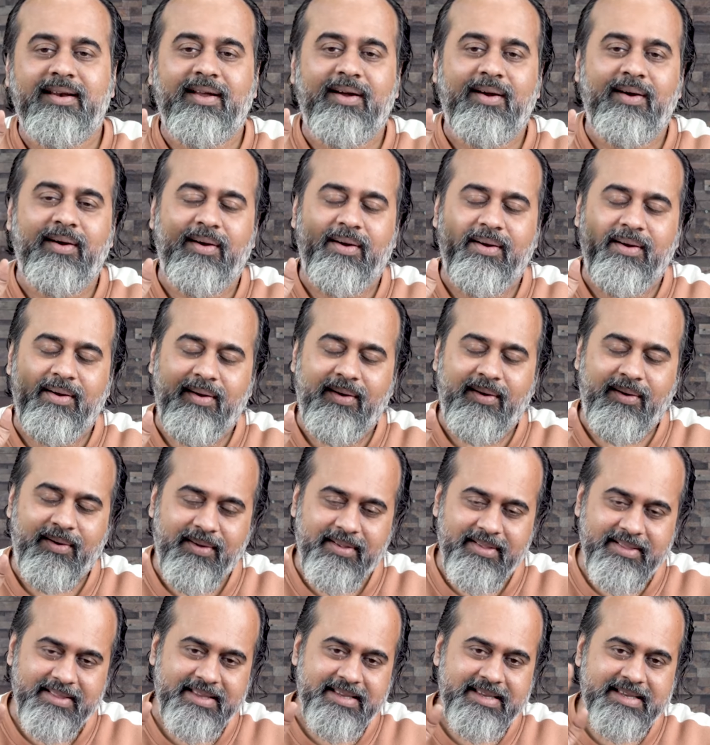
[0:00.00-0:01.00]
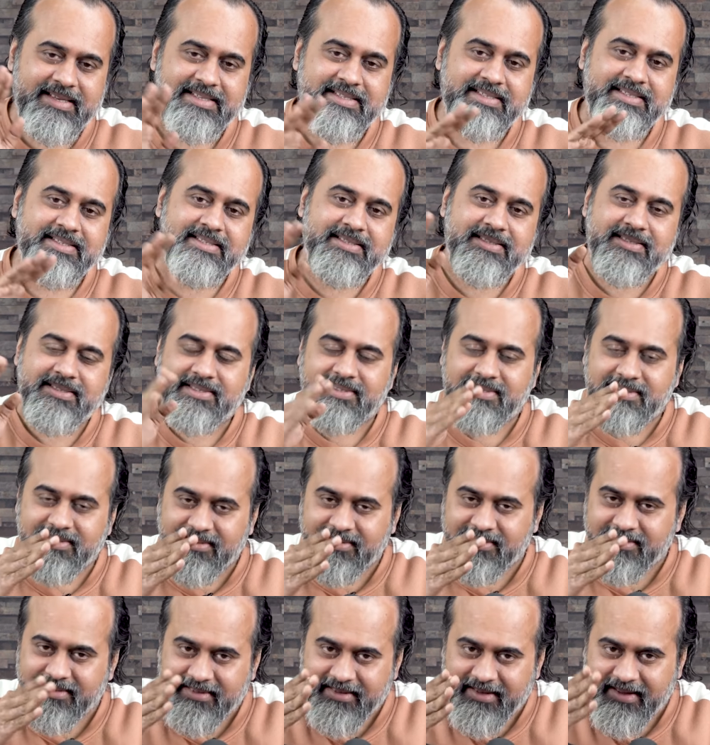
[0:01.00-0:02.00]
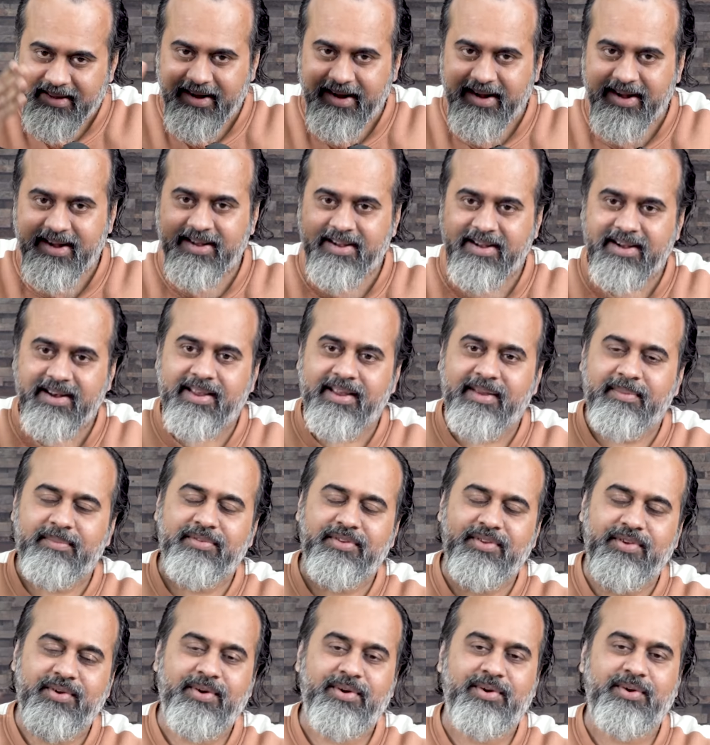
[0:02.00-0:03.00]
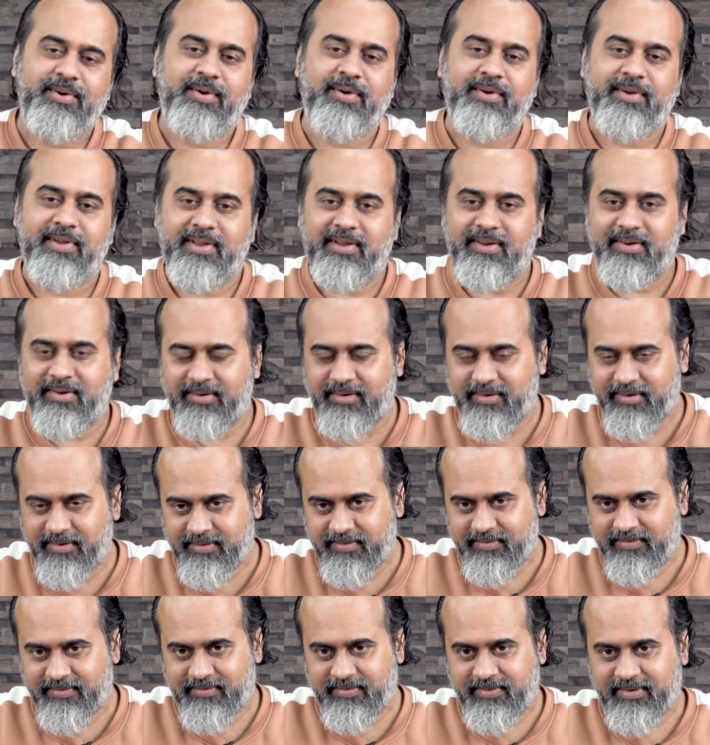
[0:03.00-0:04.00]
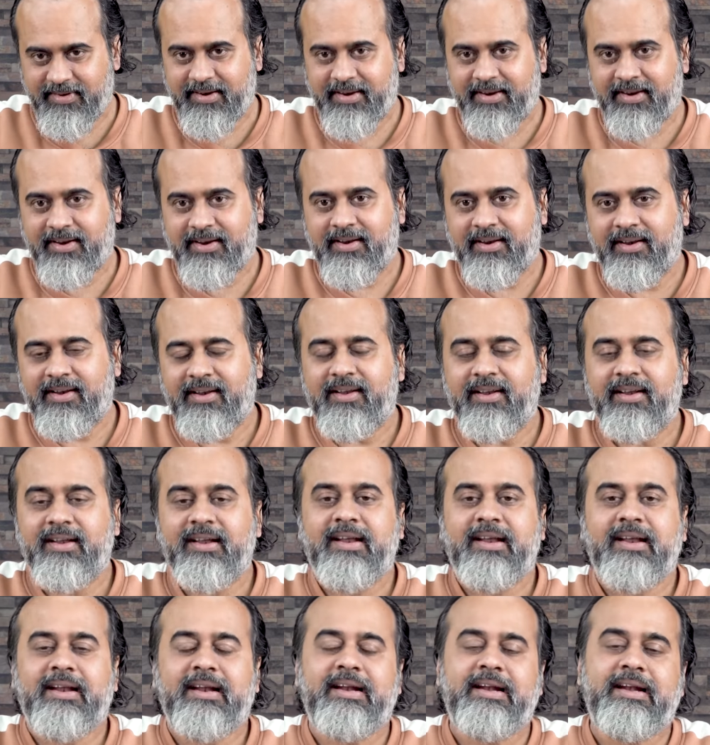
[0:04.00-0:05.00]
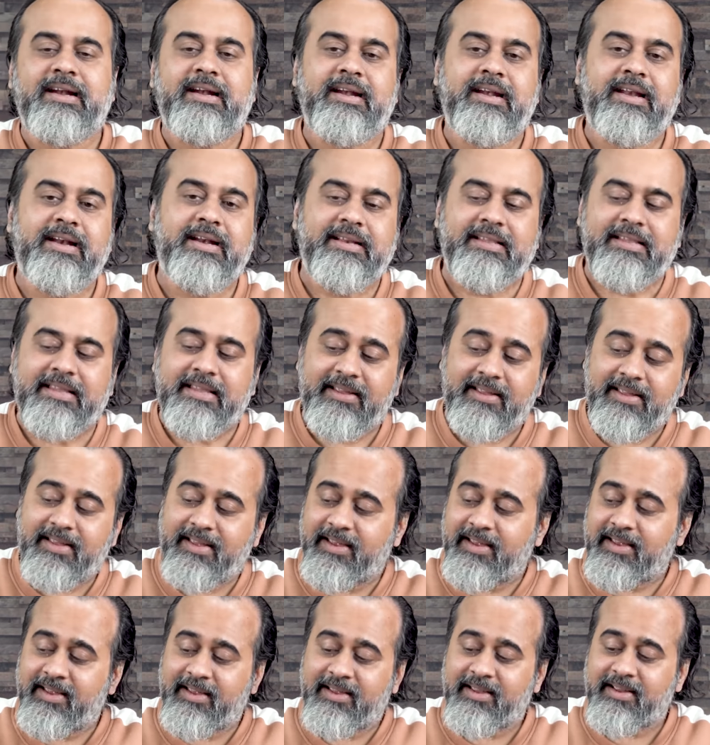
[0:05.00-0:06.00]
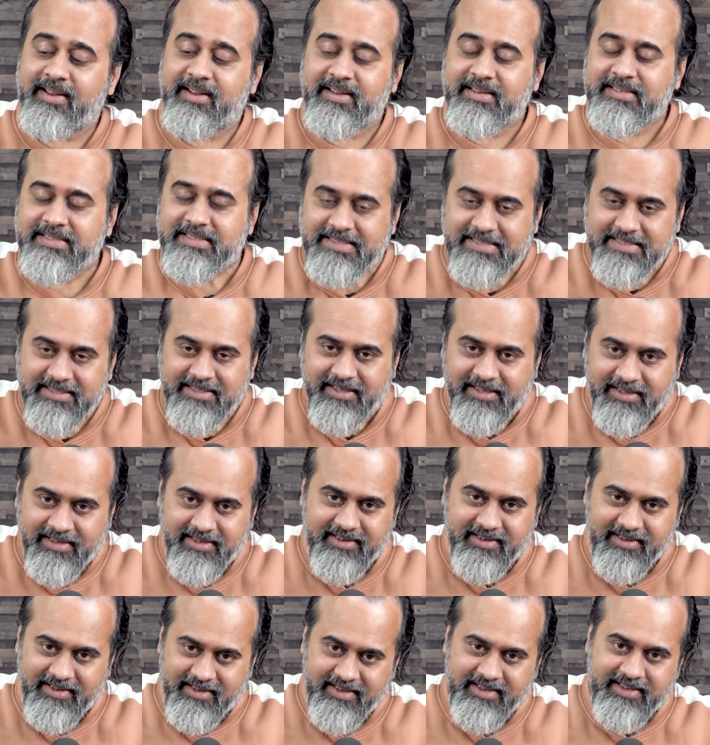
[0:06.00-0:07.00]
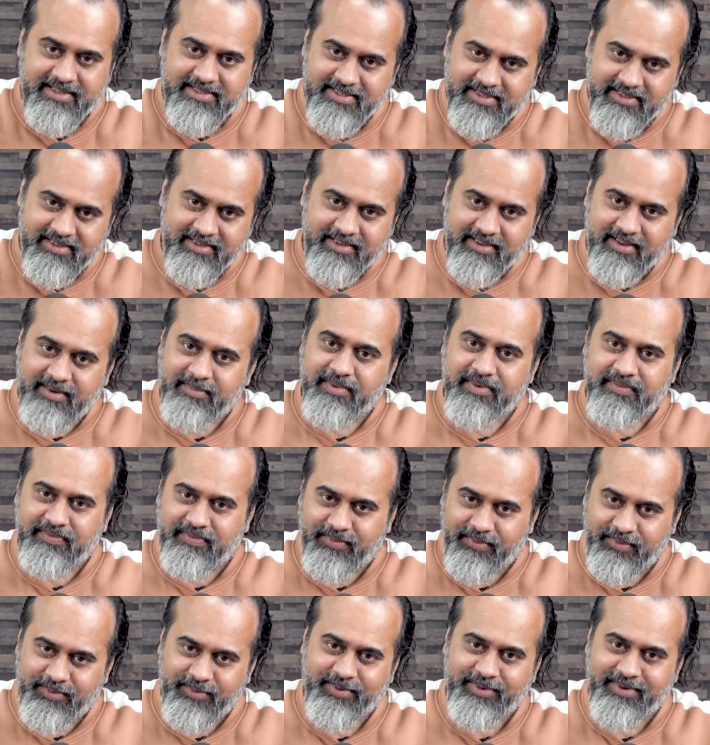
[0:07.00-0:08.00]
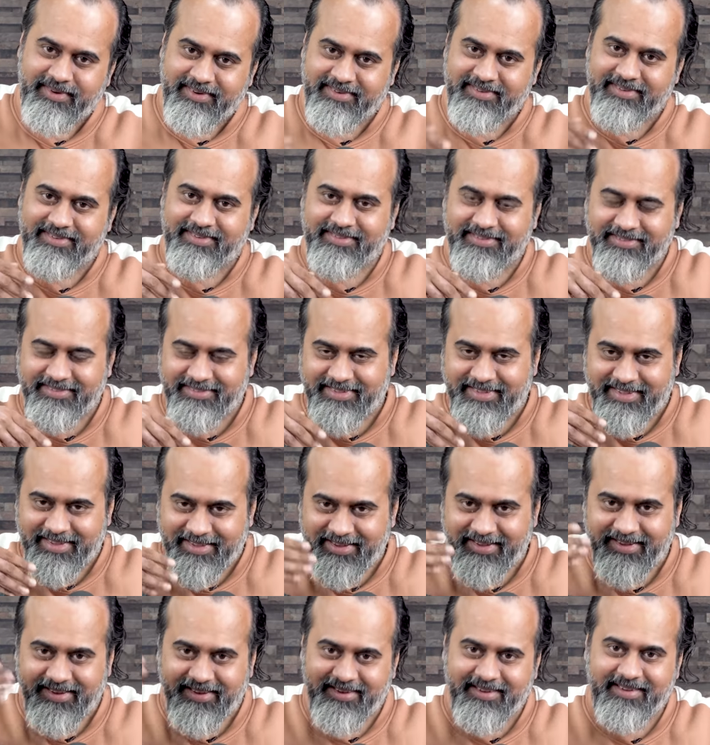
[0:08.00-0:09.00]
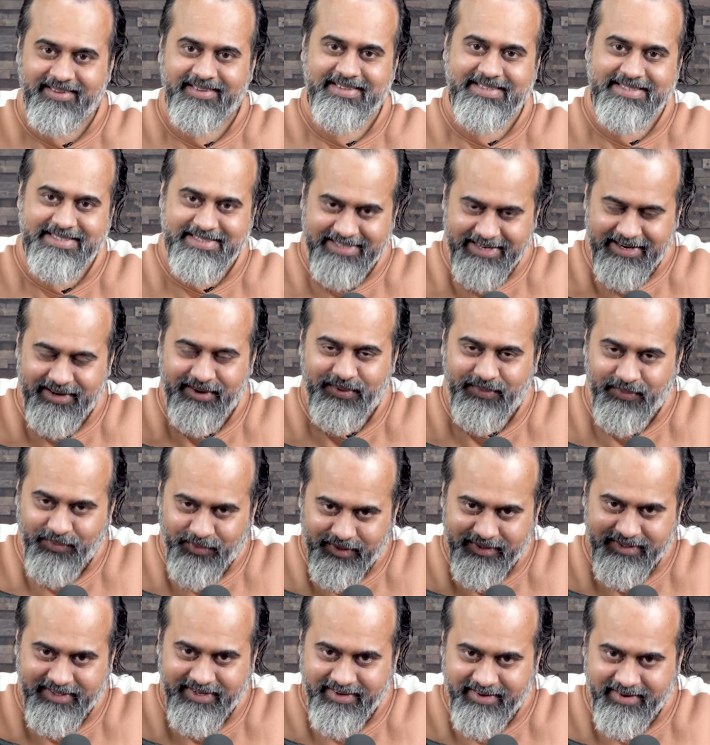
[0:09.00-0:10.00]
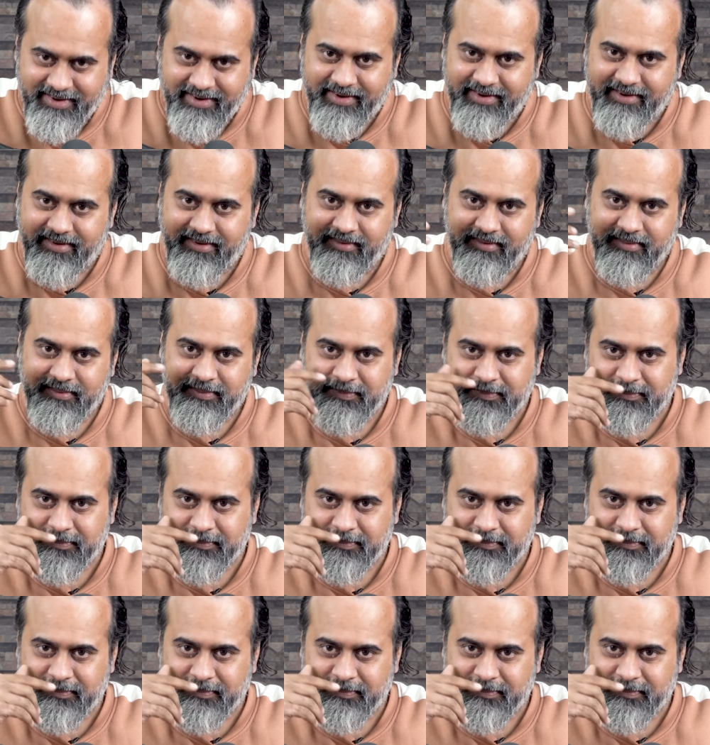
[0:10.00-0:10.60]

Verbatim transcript: more more. all these great names you're talking of did they consult each other before they said what they did